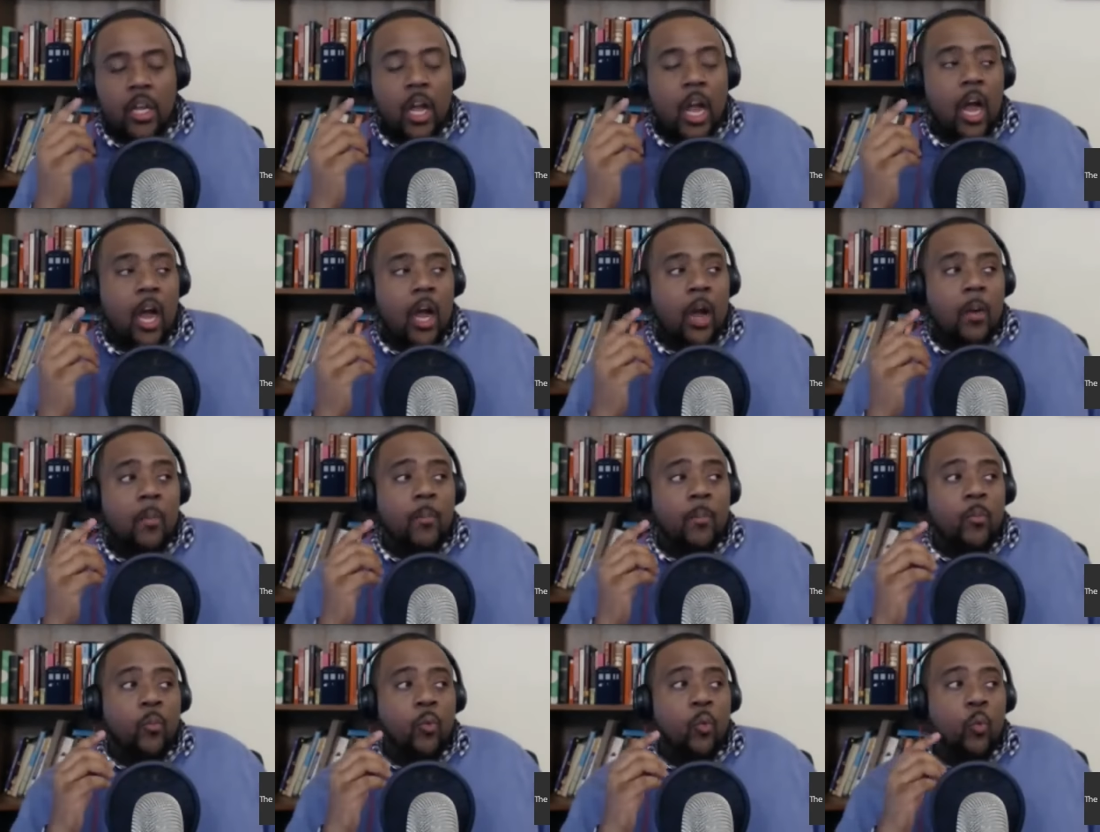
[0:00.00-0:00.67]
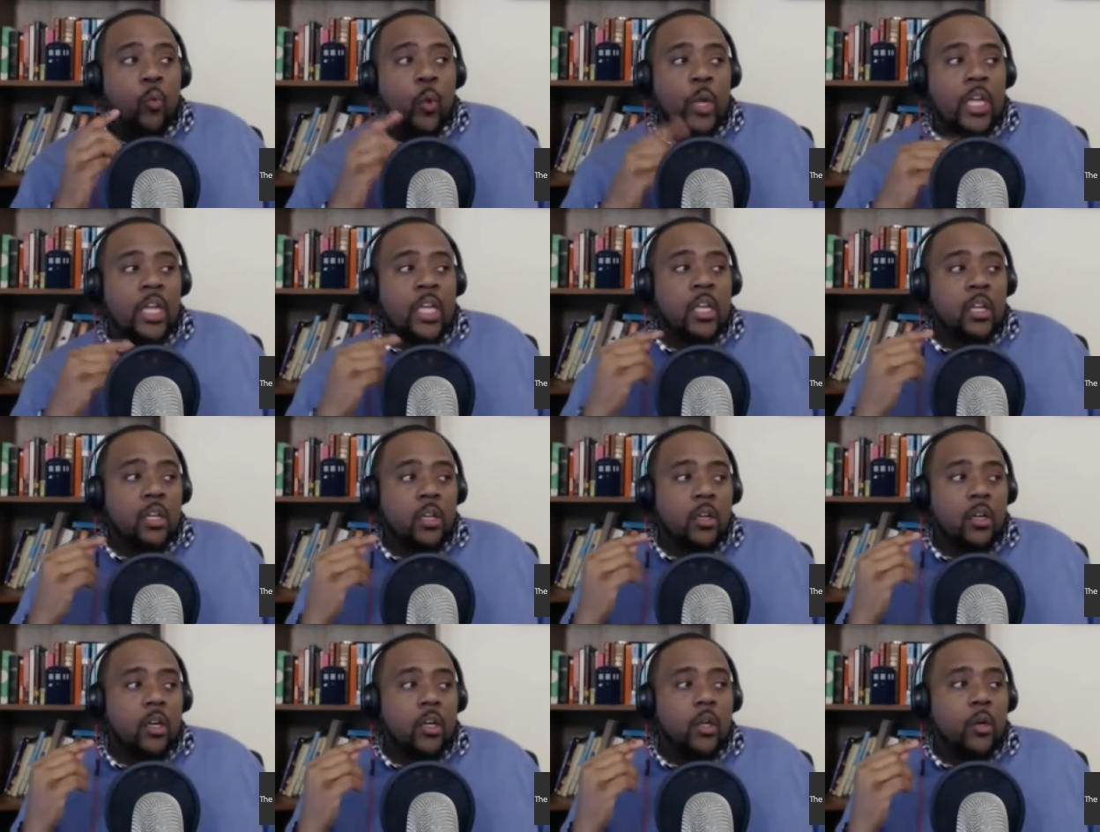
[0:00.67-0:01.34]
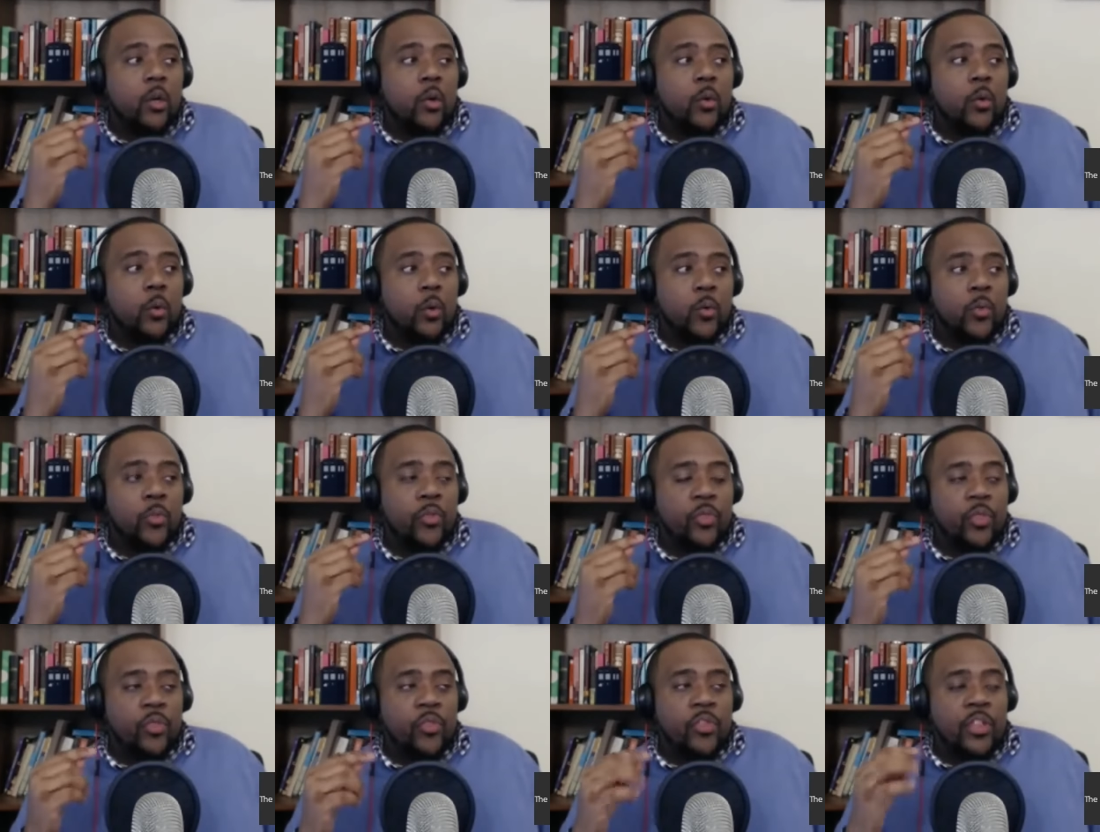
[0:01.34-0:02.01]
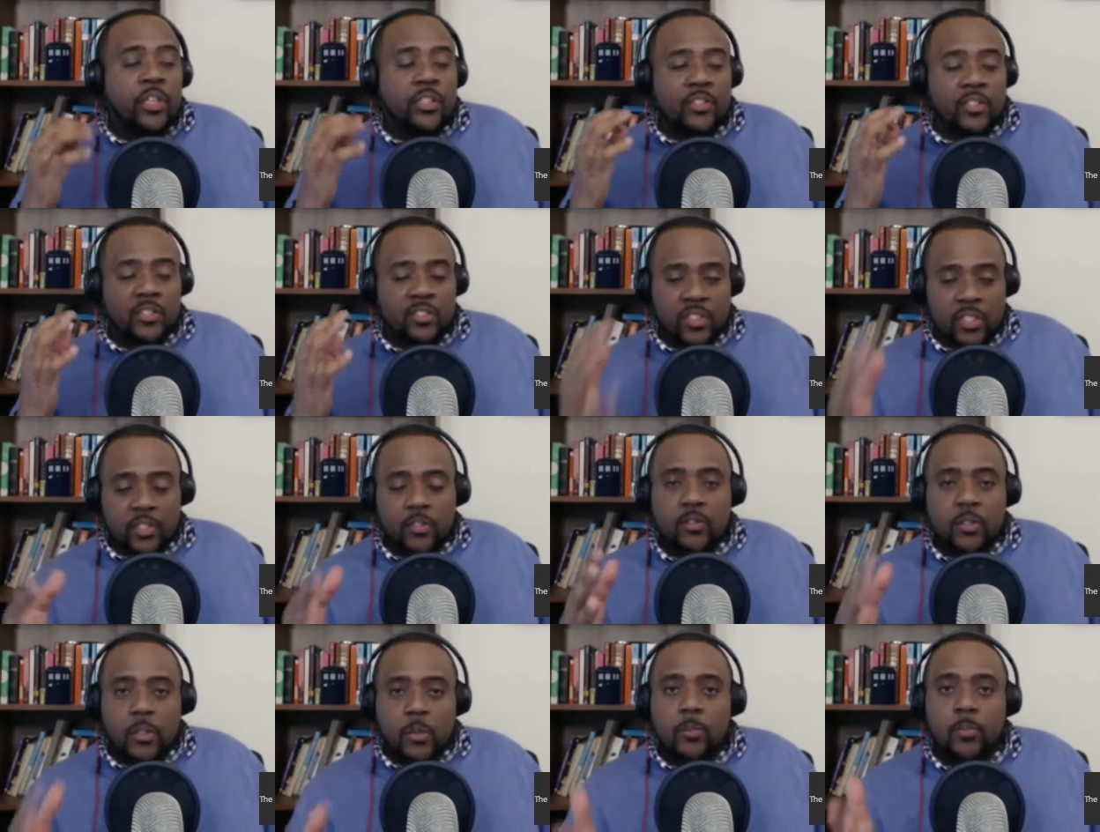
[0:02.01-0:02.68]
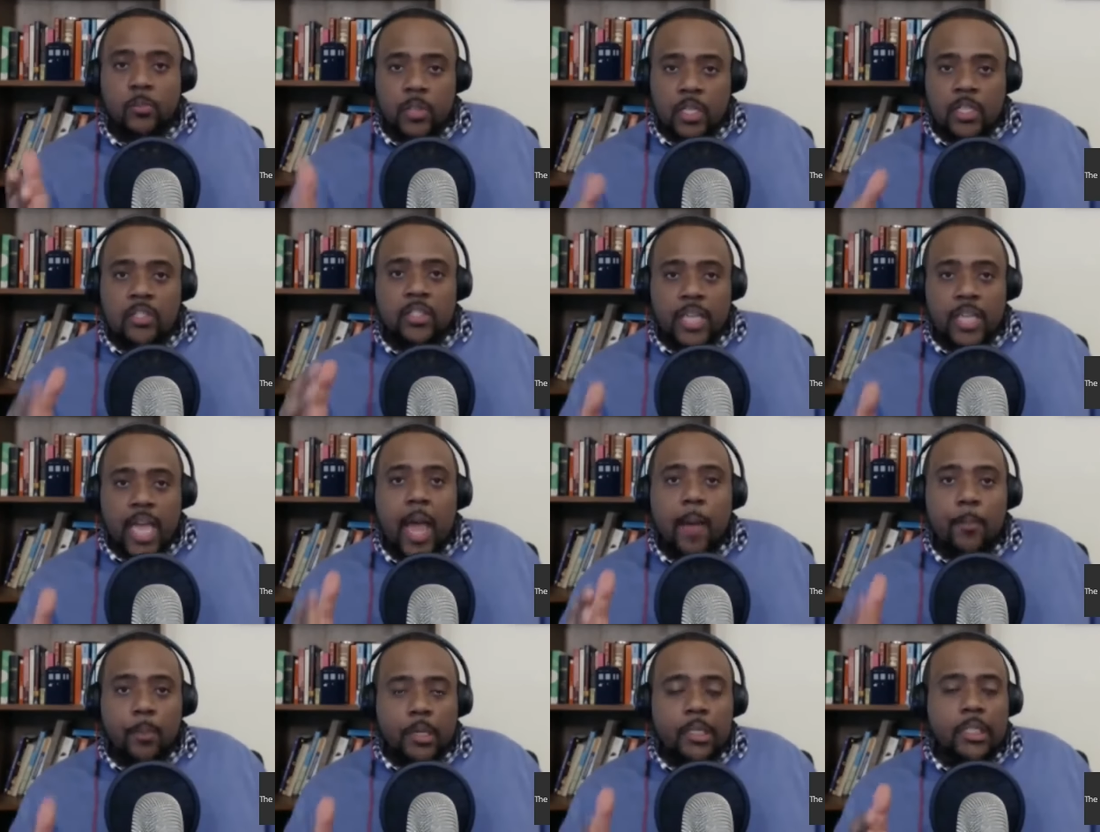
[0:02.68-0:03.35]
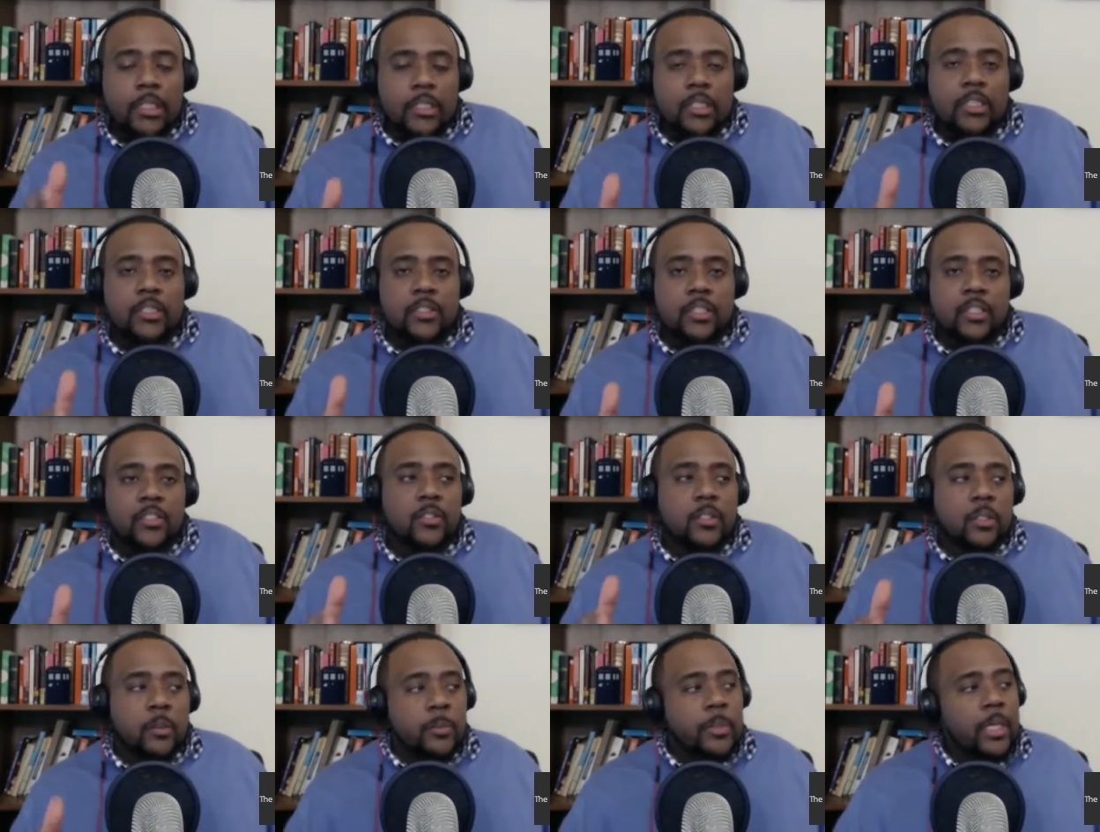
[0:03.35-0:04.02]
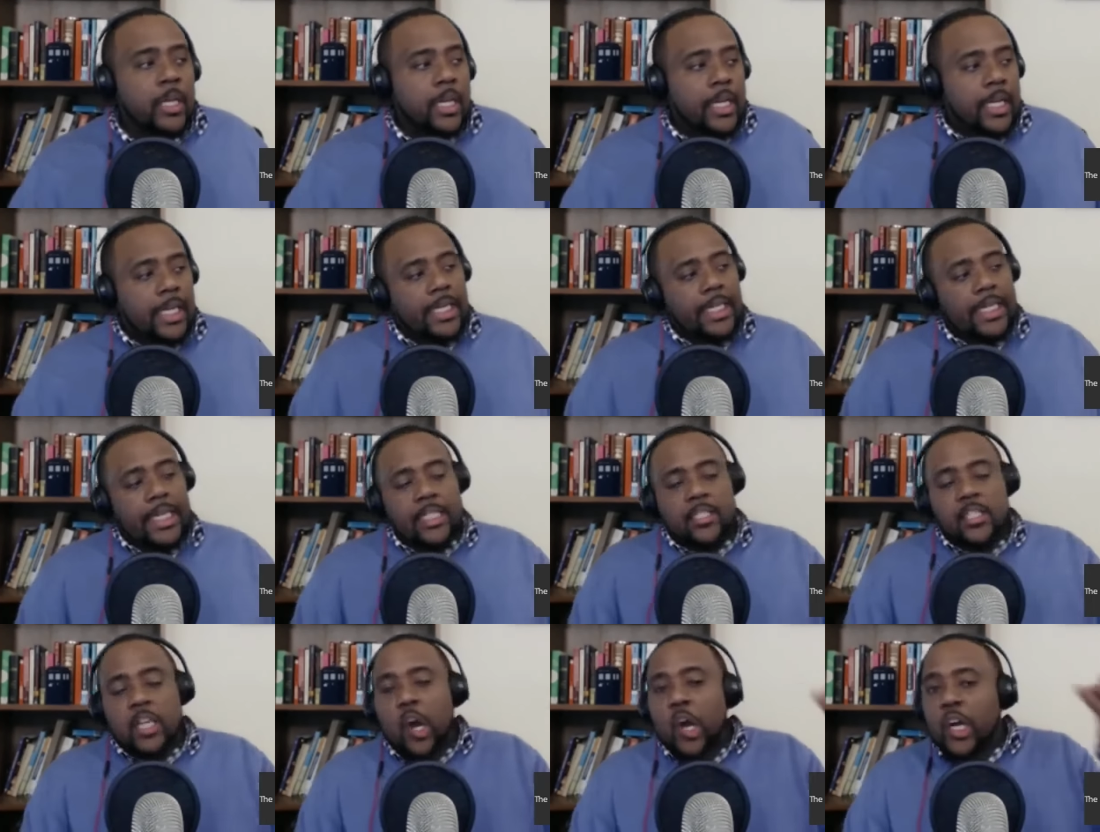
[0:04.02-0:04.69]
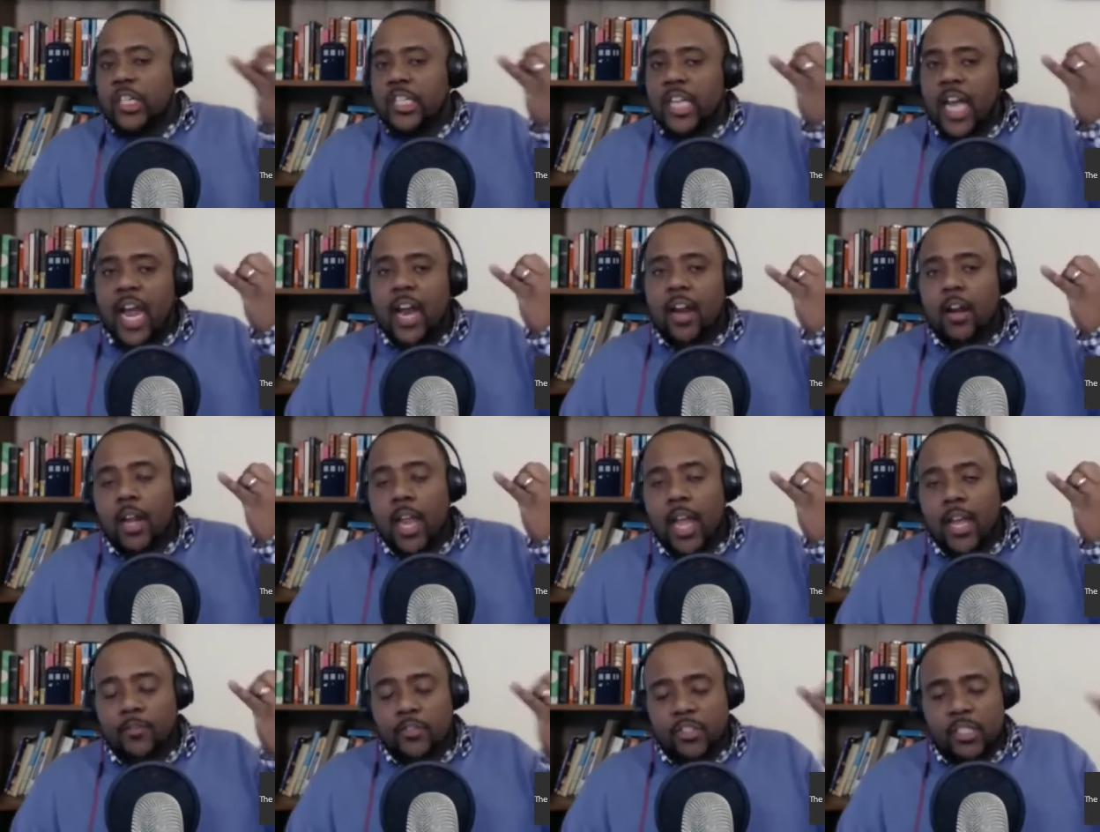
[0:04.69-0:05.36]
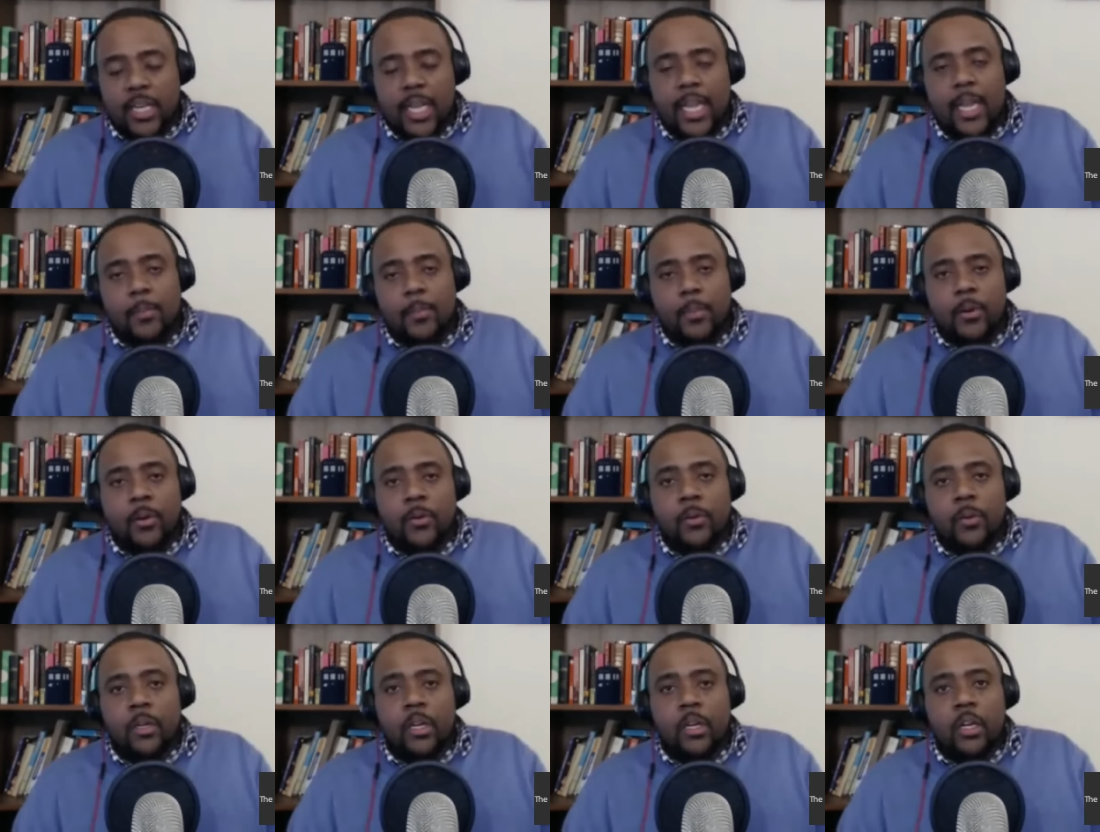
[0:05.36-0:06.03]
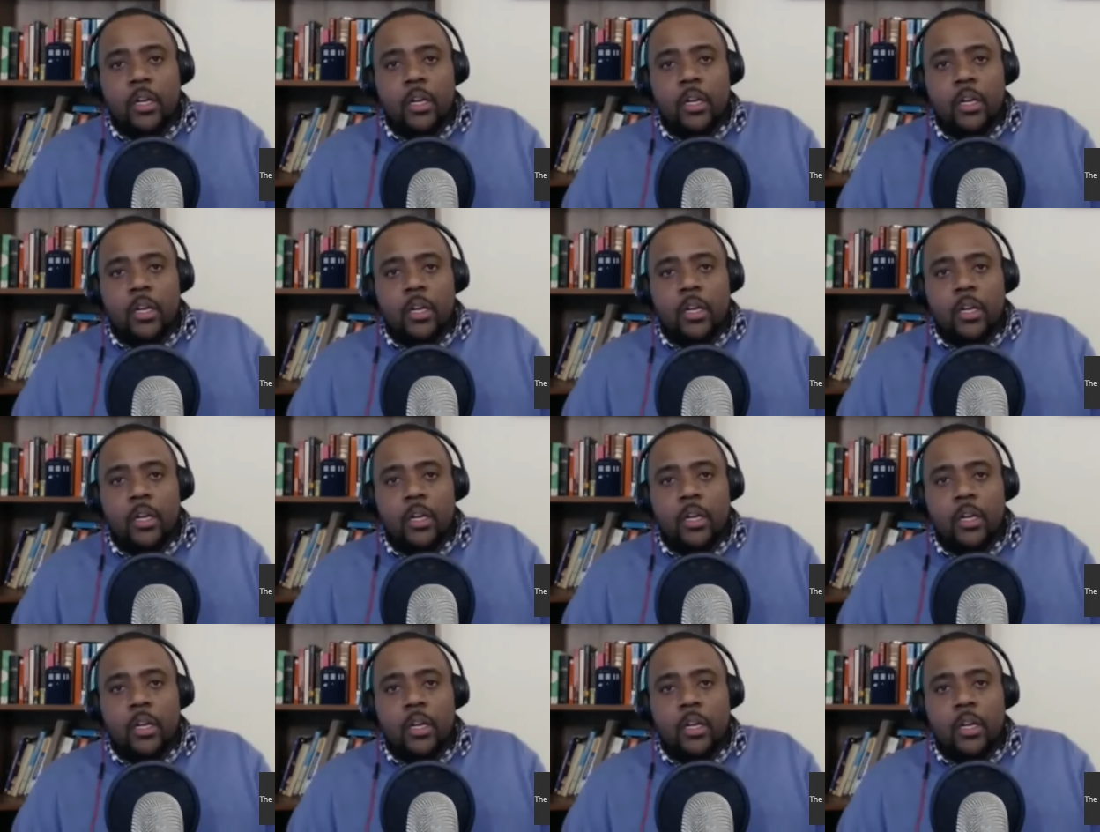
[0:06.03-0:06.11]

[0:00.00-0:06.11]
Um, we The system, this capitalistic system, gets our entire life's labor.